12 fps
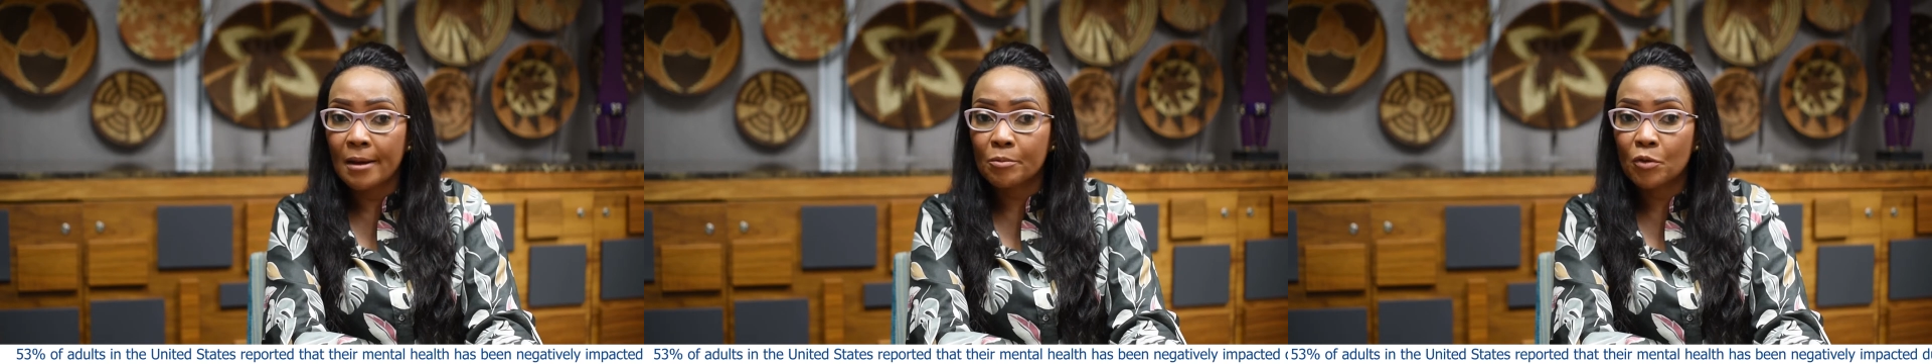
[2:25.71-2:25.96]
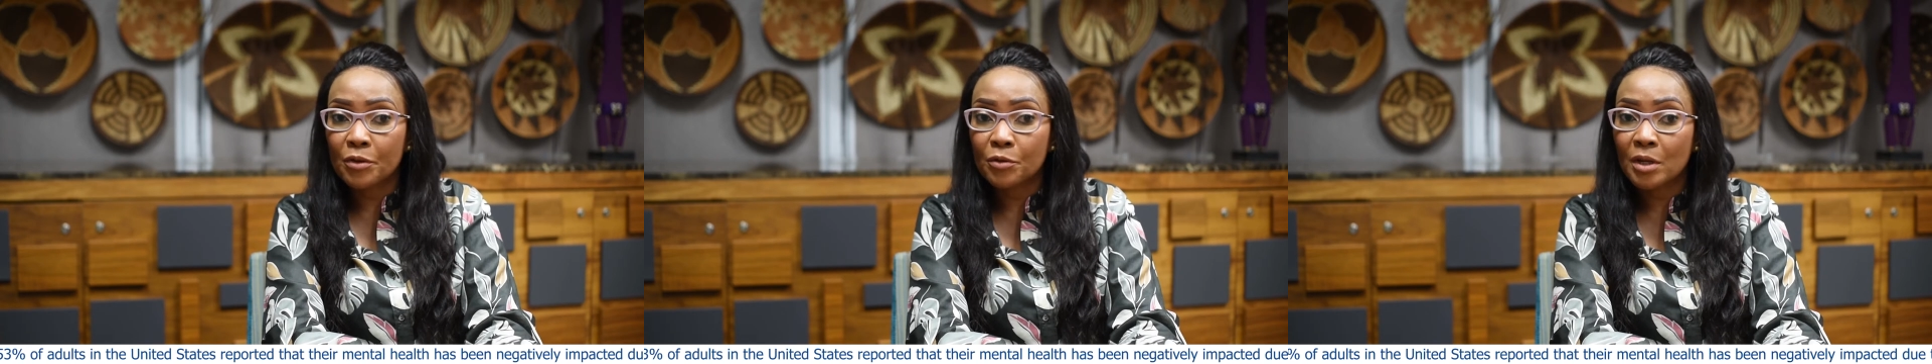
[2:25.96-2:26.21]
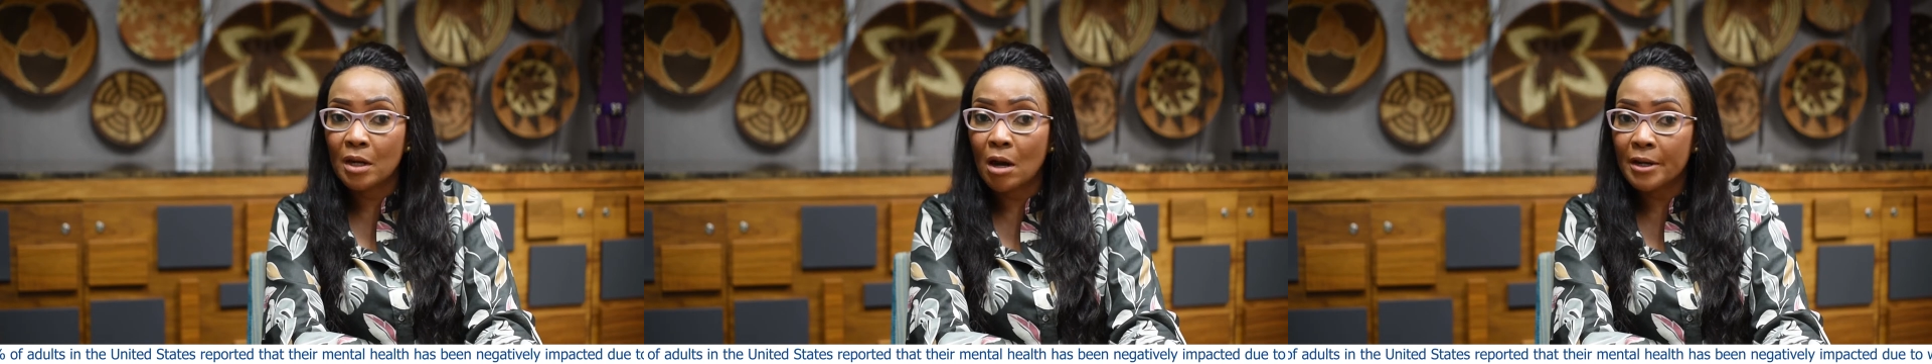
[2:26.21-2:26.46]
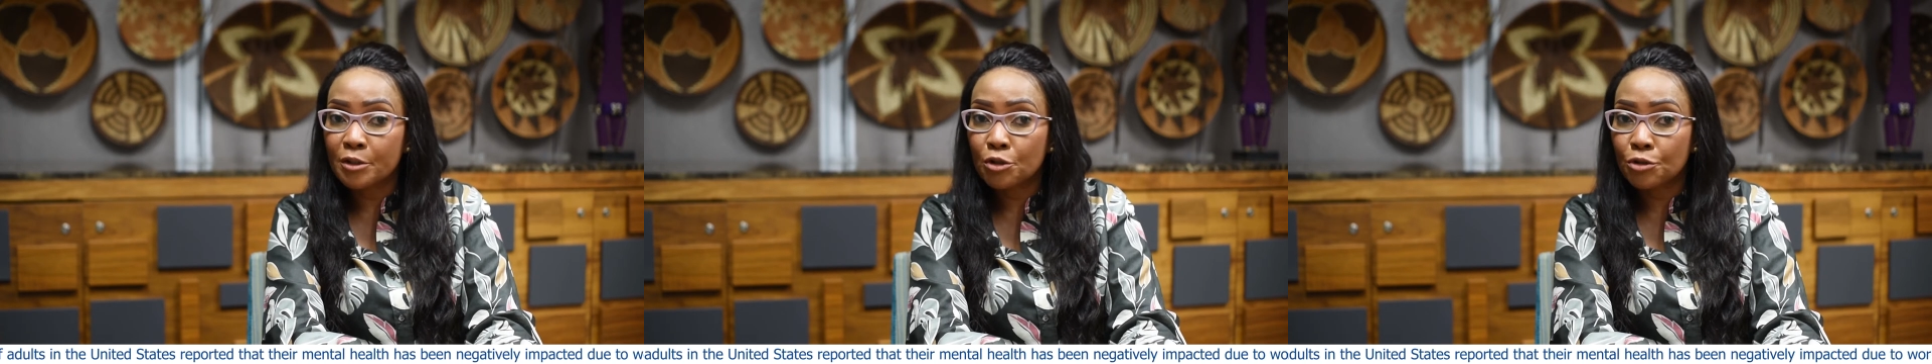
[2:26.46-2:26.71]
with
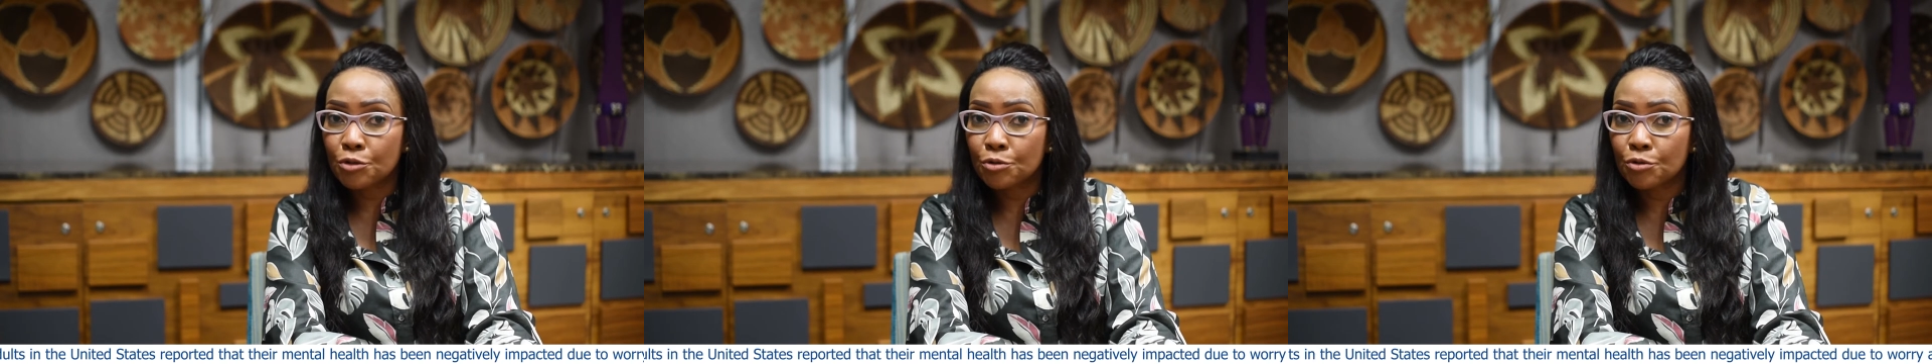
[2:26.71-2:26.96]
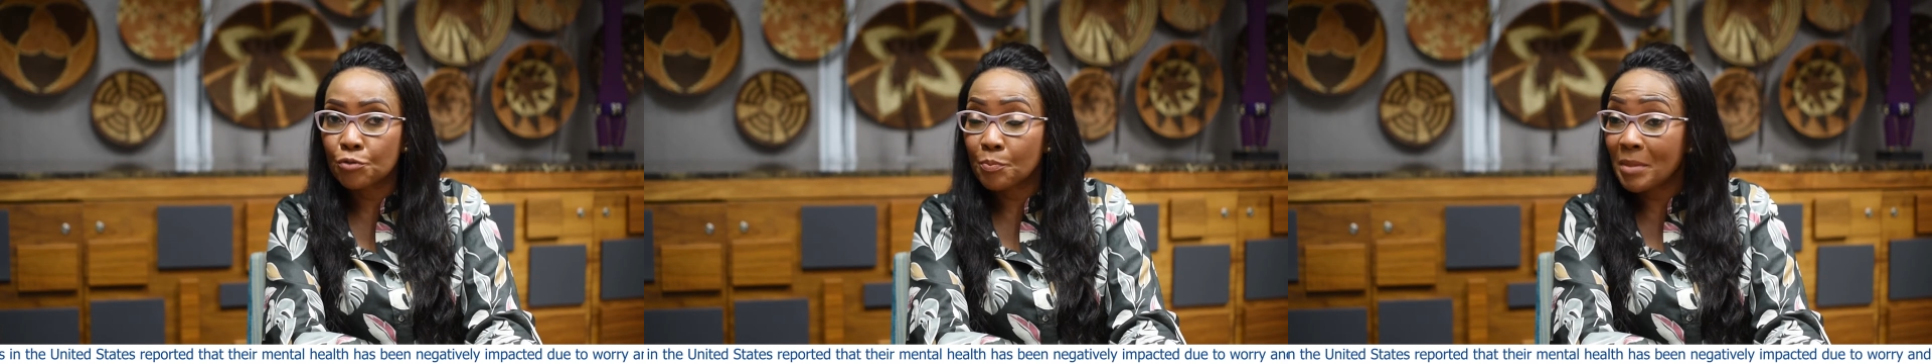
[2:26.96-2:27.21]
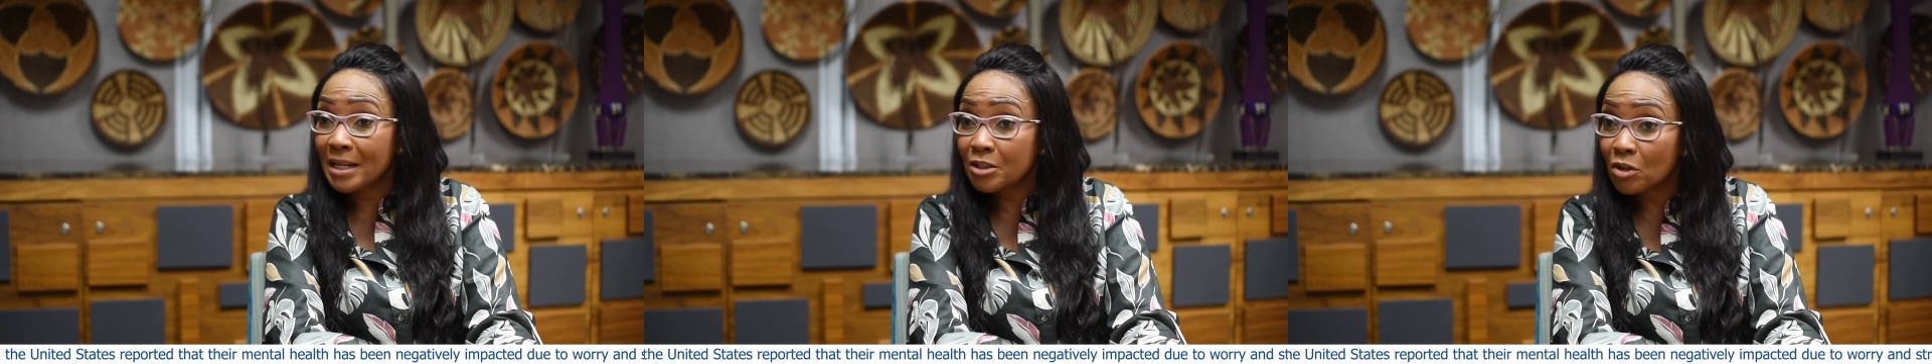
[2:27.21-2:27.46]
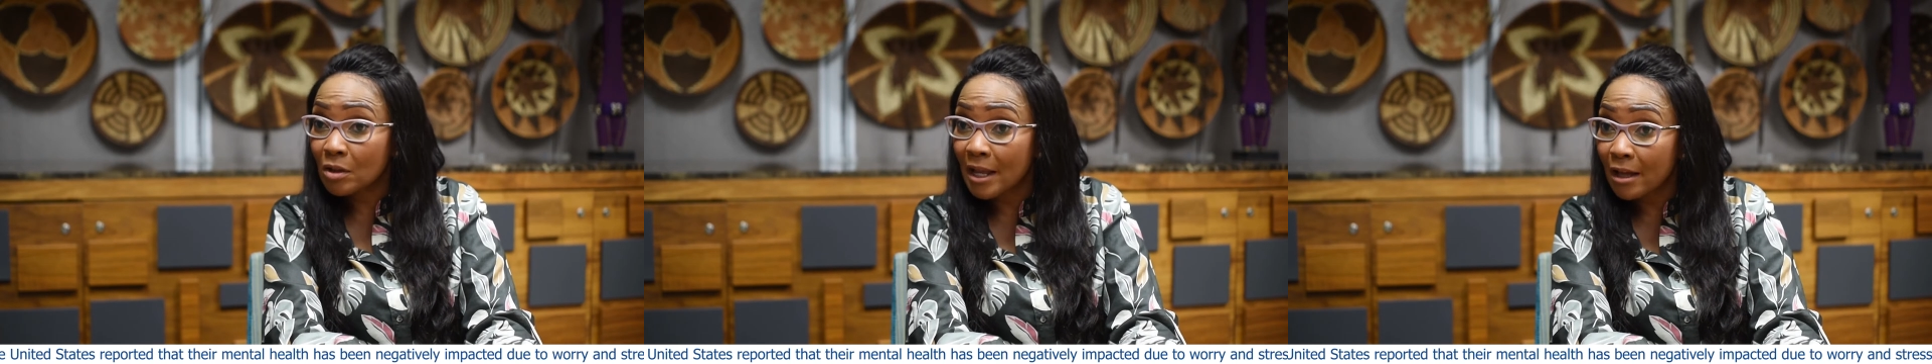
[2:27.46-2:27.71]
regards to
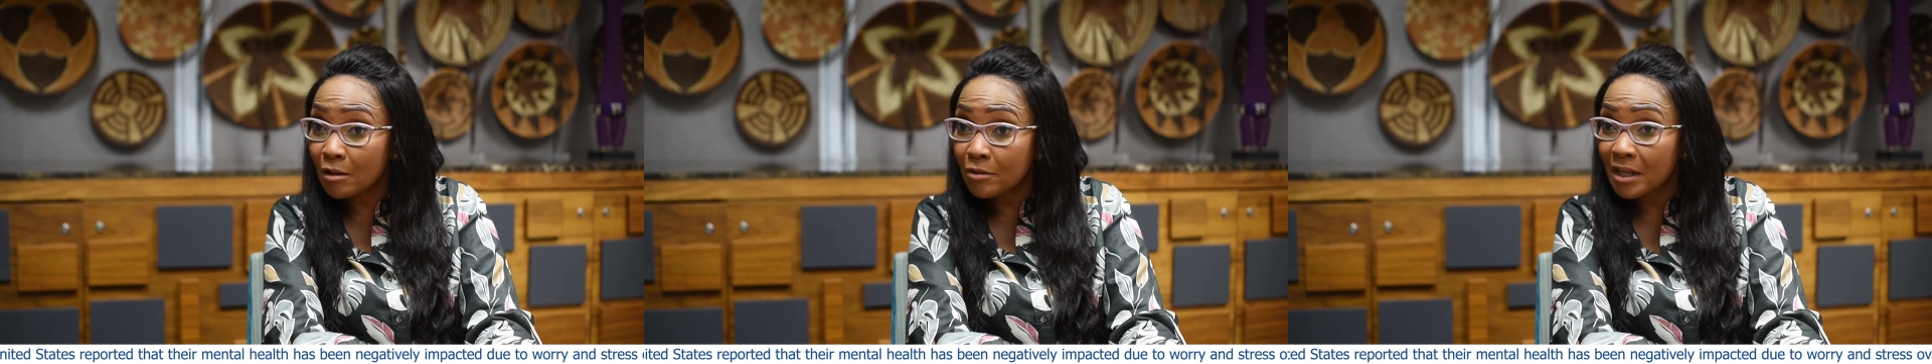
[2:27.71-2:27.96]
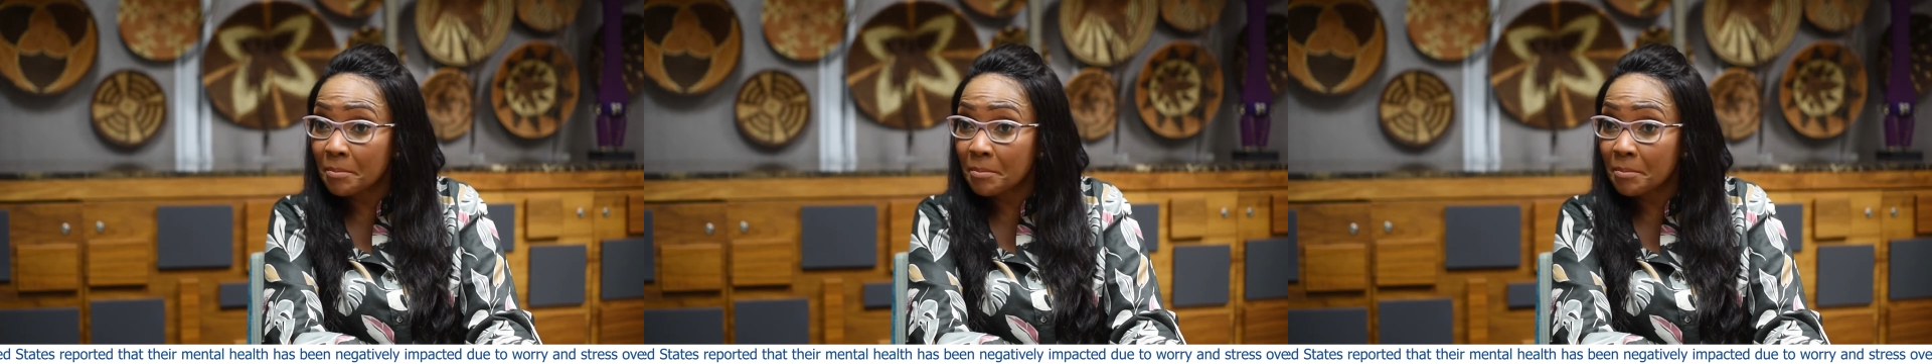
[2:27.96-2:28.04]
mental health